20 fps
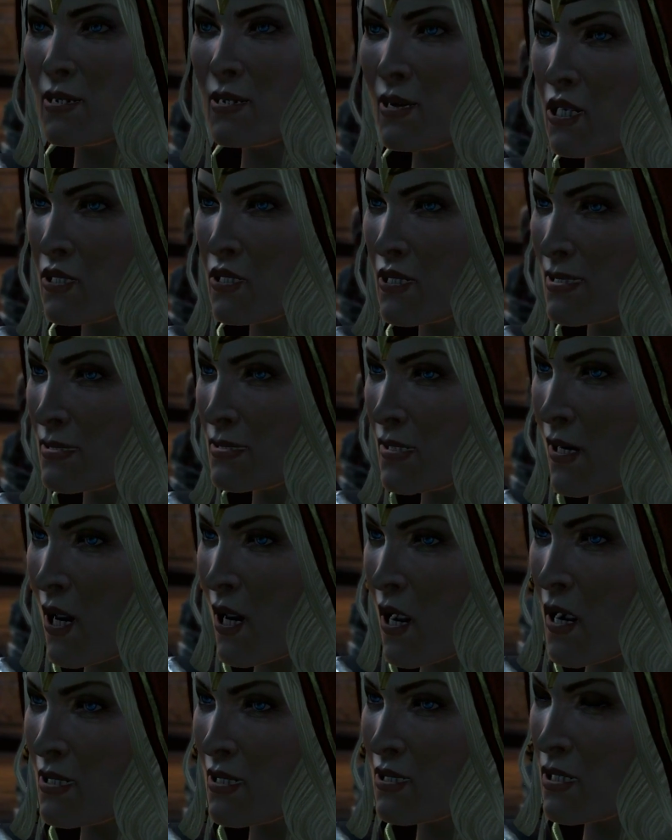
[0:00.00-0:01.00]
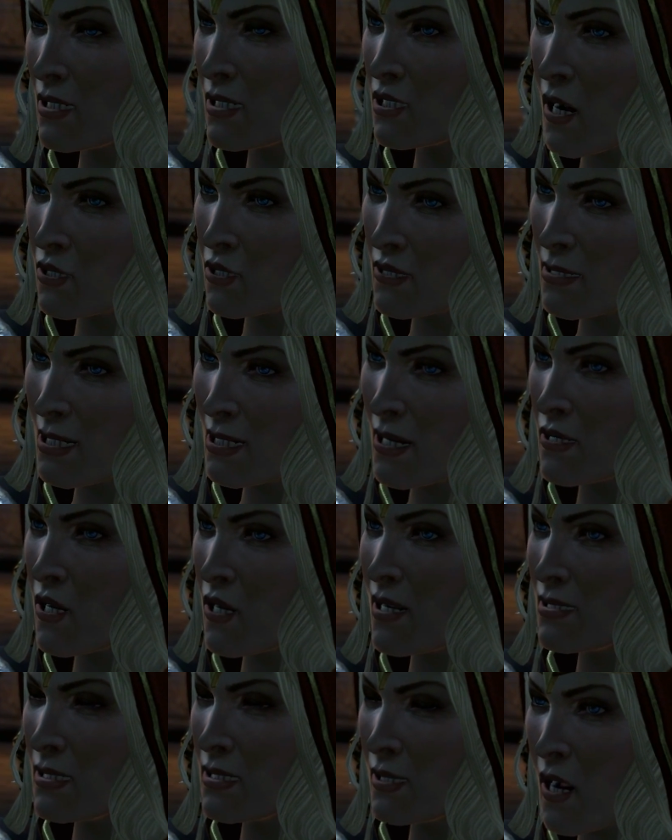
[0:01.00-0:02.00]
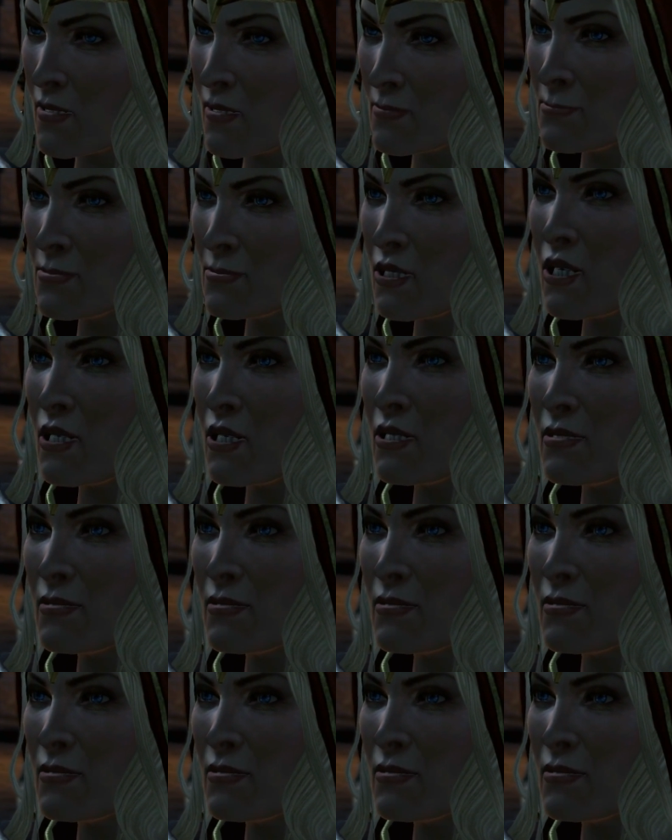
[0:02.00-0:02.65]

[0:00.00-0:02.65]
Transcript: The rest of the Order is already crossing the harbor.